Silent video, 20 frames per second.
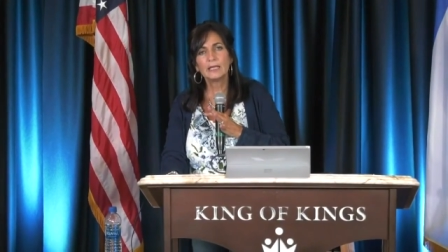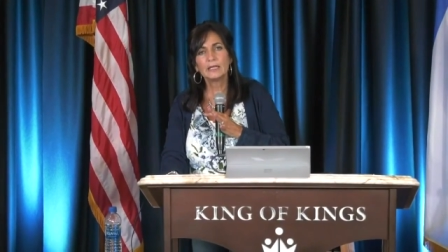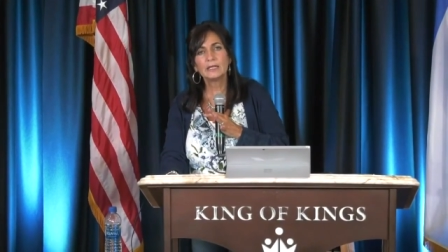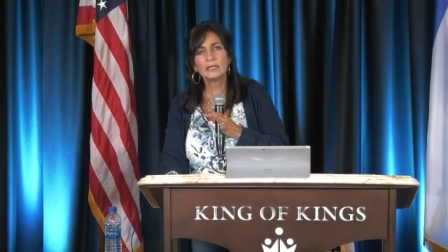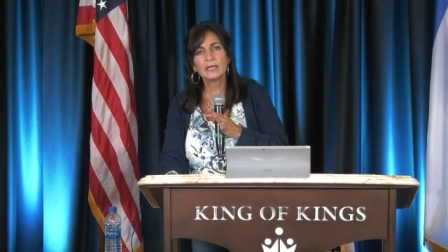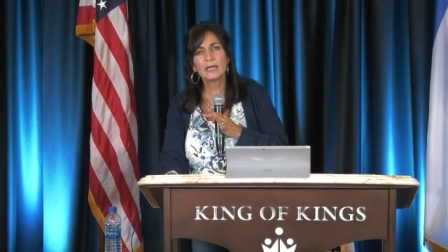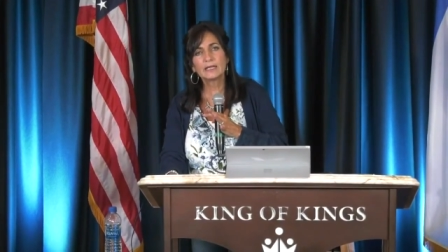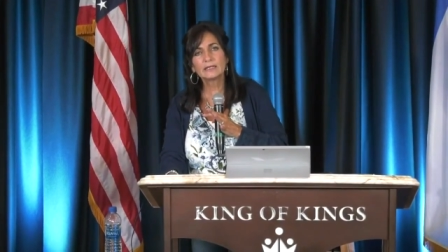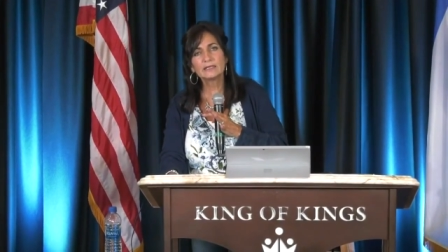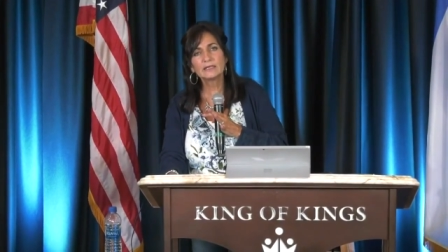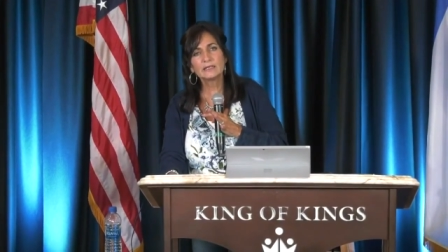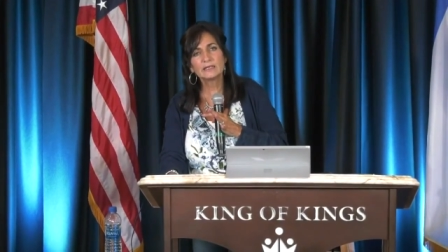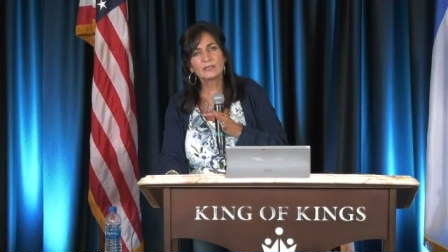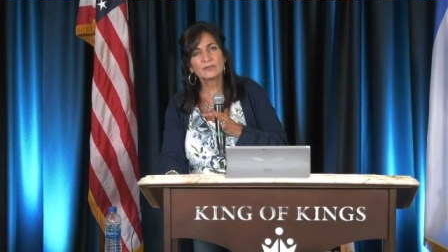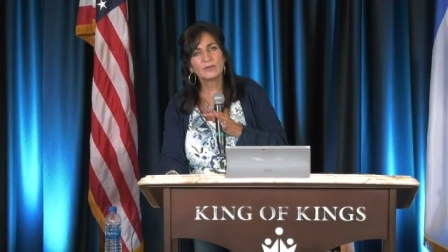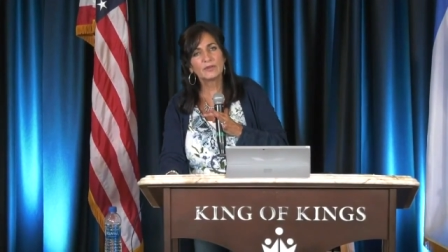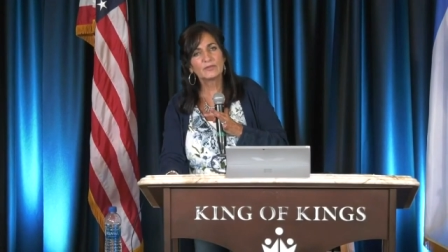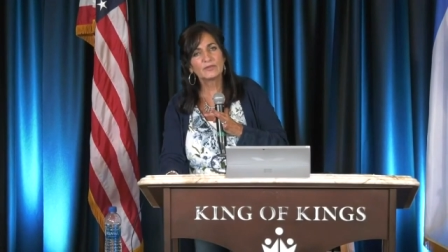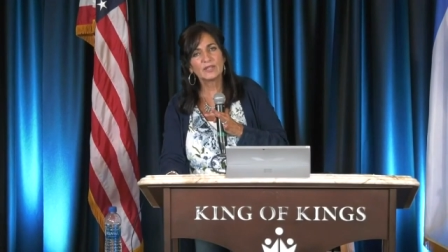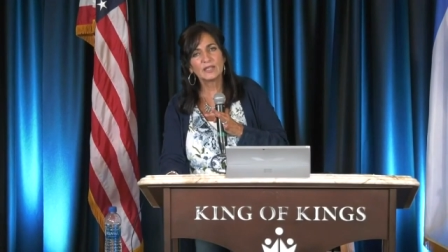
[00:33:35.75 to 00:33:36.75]
And in
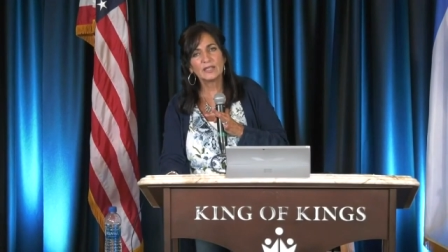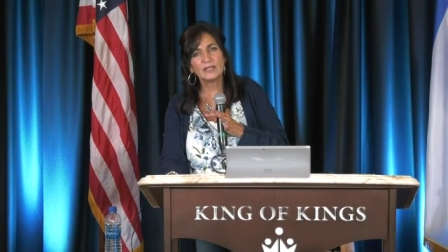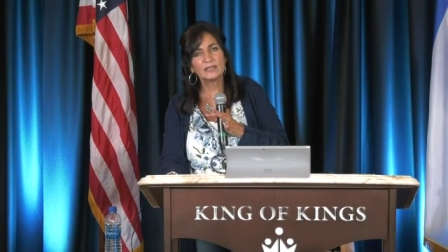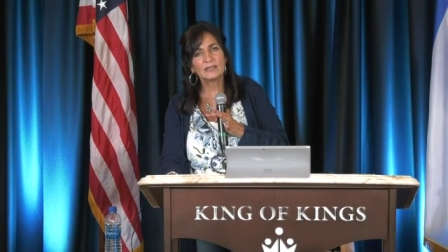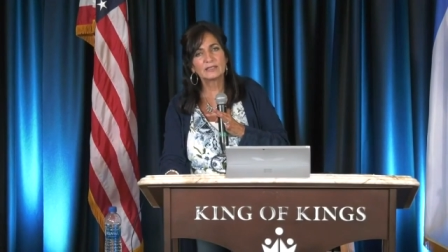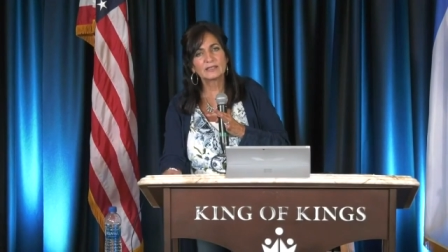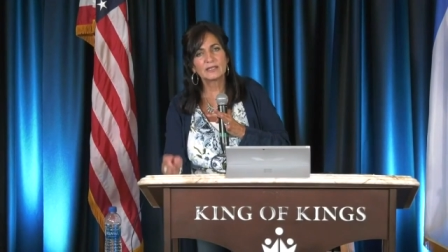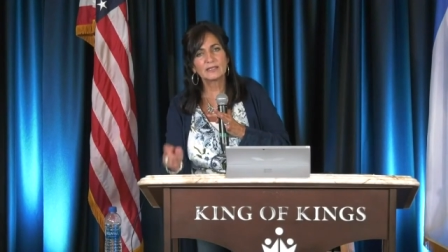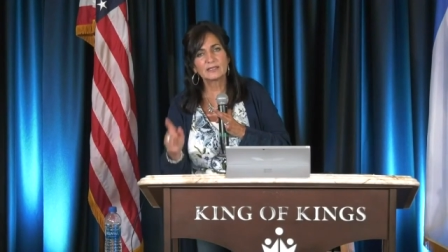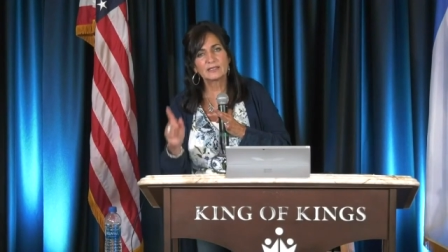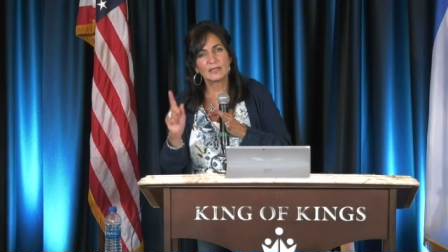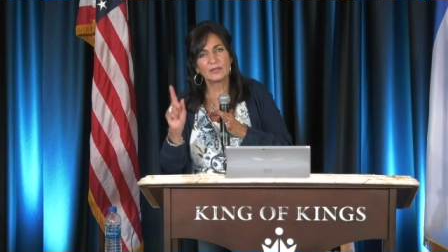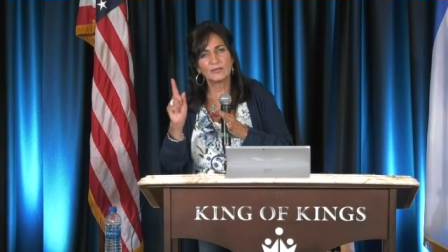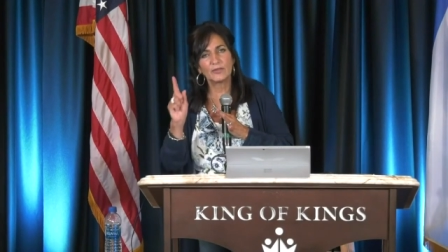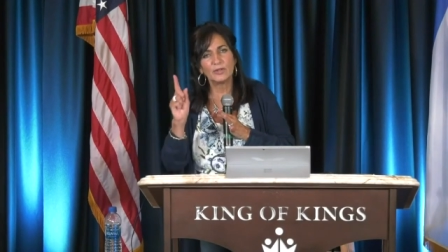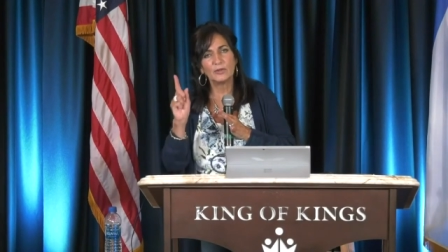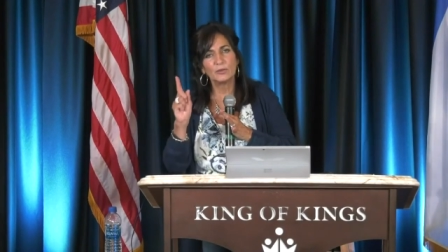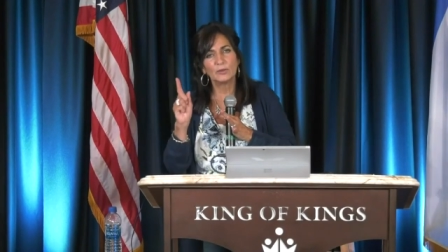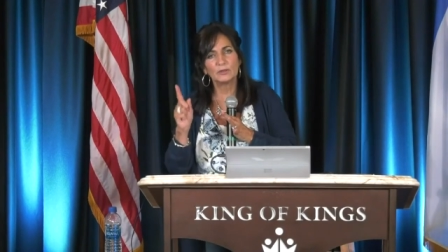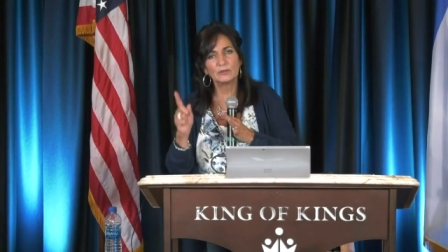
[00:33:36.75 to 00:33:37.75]
Exodus 15, it
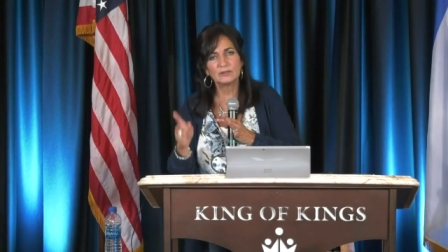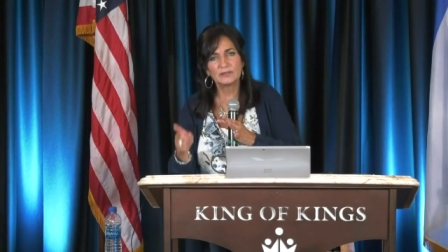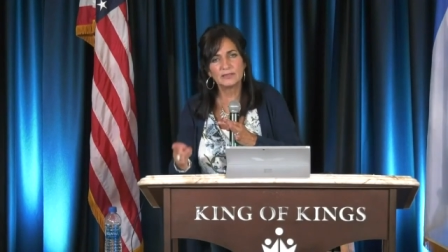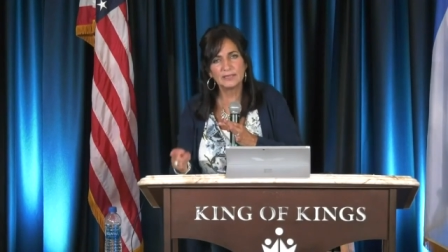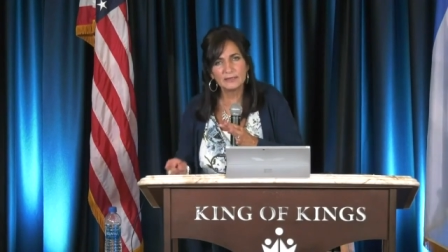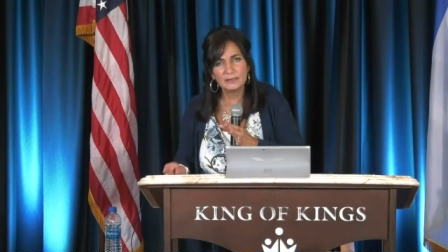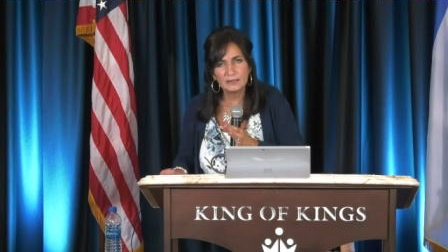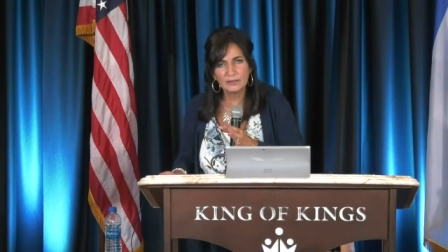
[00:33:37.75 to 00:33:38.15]
says, if you will